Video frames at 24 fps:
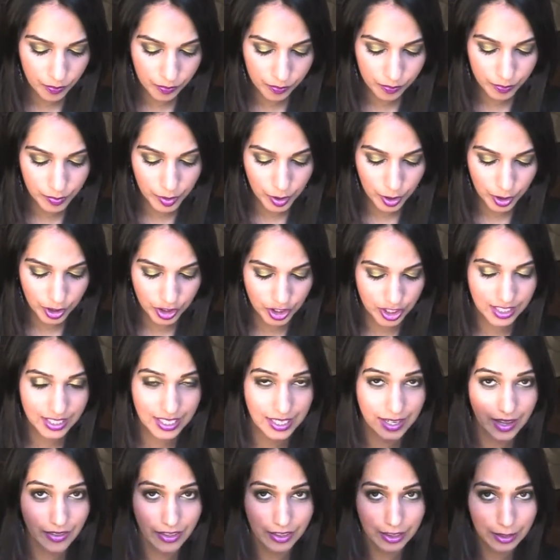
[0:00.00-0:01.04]
purchased
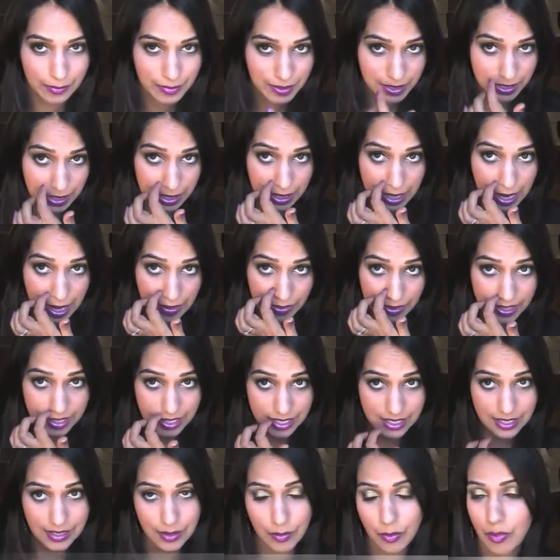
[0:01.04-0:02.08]
another lipstick, and this
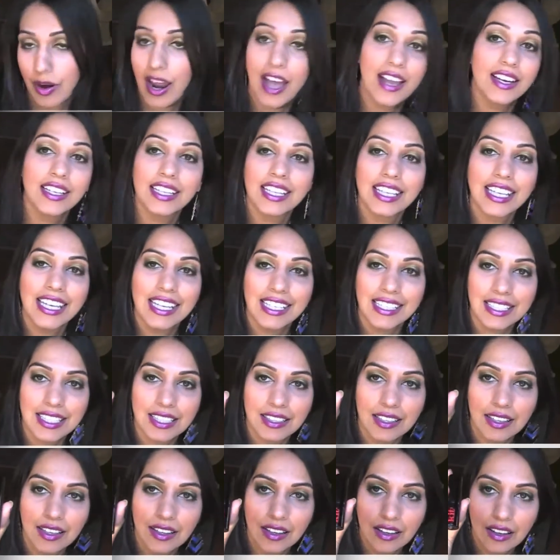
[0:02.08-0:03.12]
is the brand Kit.
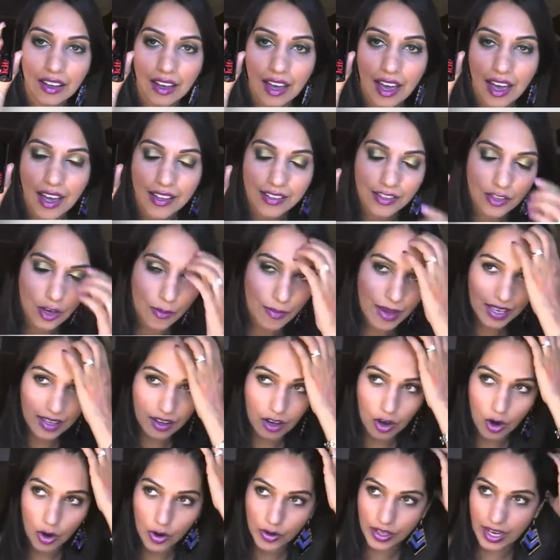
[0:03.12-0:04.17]
And so
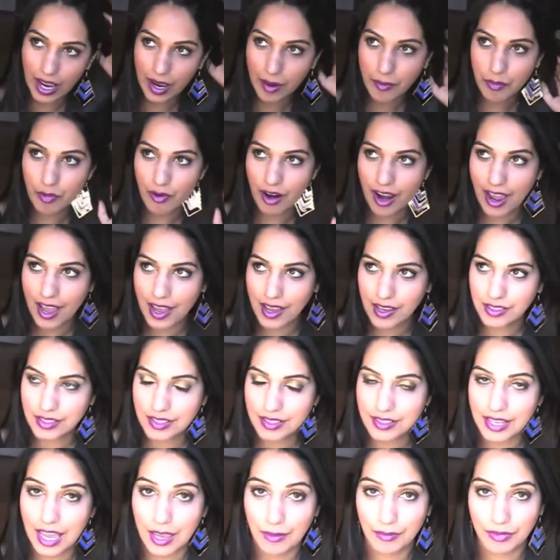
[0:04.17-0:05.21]
Mecca own a
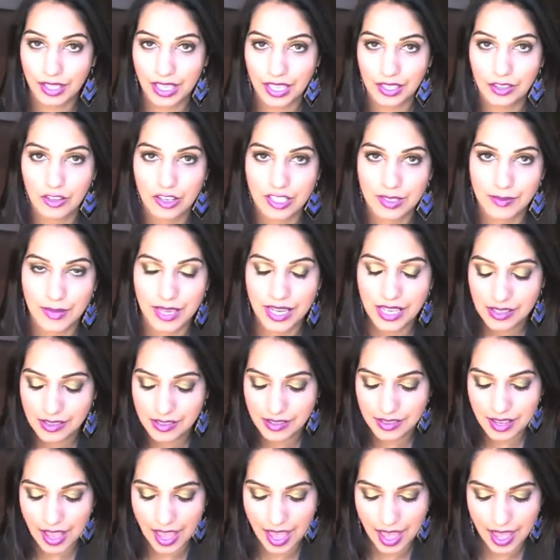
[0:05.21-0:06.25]
brand named Kit
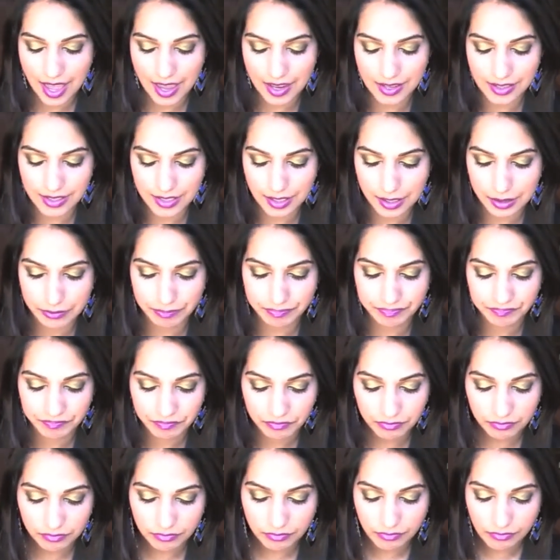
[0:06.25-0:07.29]
Cosmetics, and
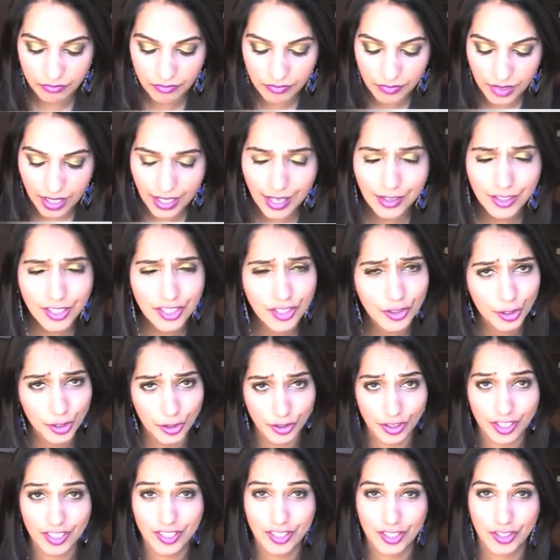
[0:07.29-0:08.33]
yeah, I was just
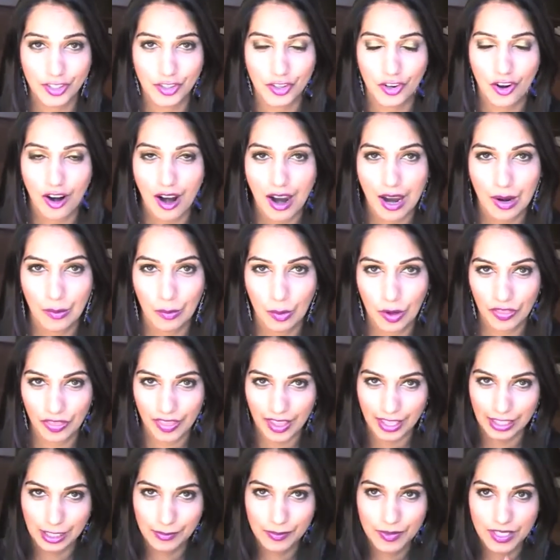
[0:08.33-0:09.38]
curious to try what
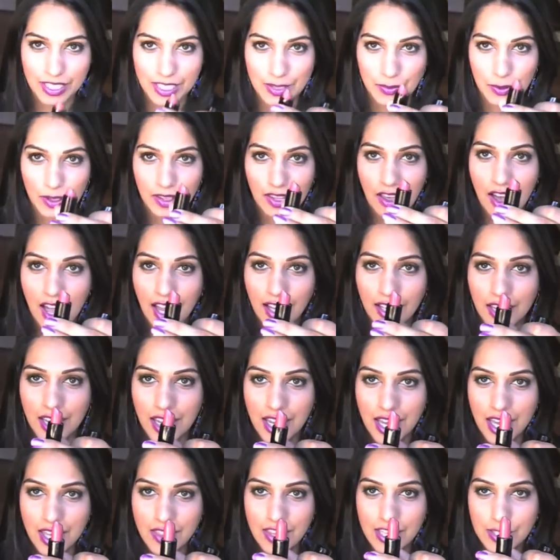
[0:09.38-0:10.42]
their lipsticks were like.
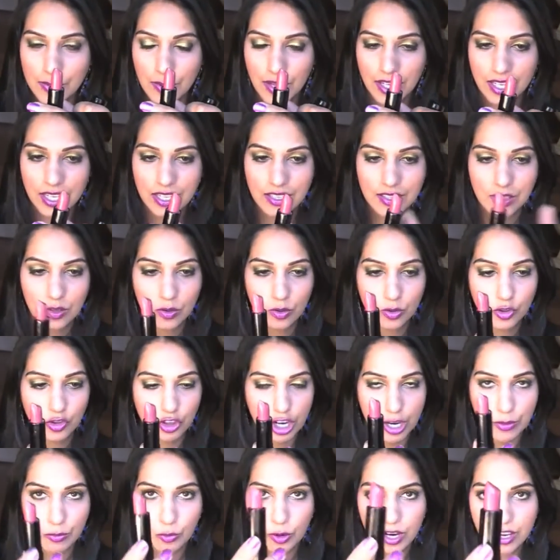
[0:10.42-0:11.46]
This one here is called
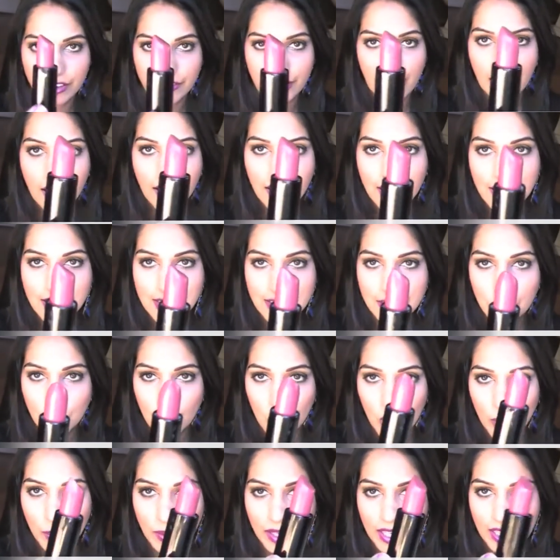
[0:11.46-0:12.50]
Dreamweaver. It's a
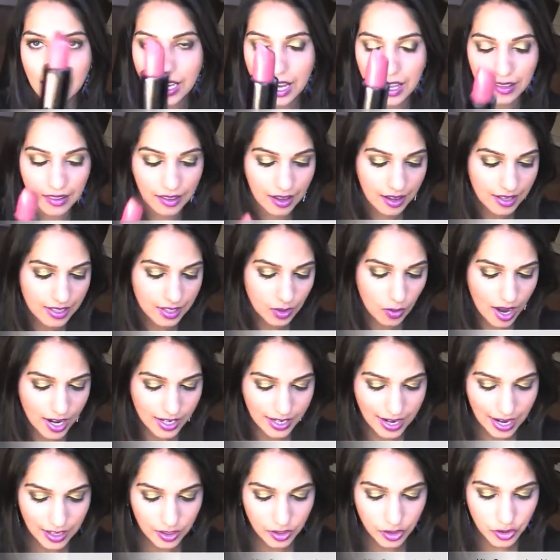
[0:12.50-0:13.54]
taupey colour. It's quite
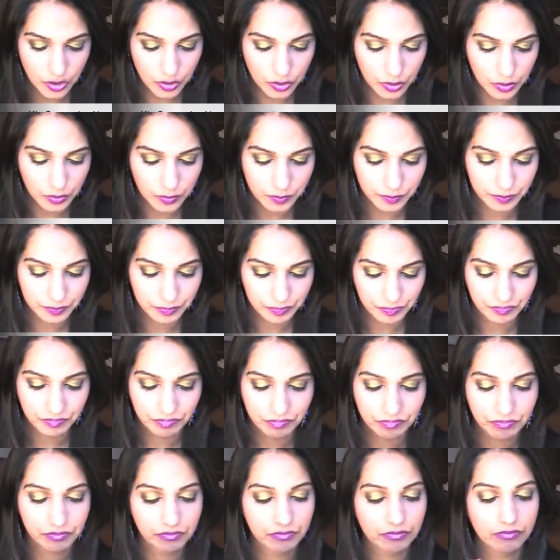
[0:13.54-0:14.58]
natural.
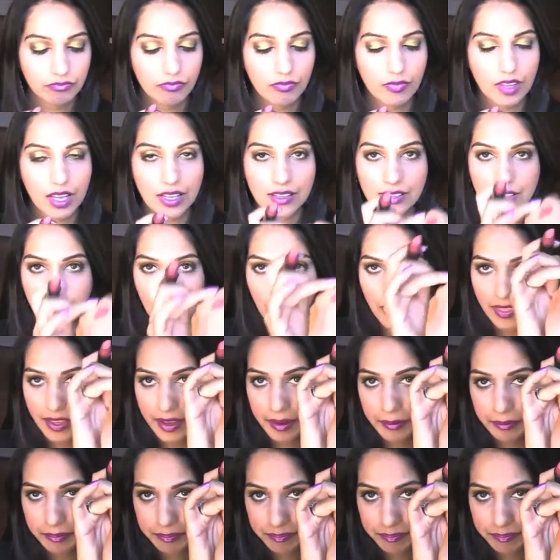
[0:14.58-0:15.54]
It's that one there.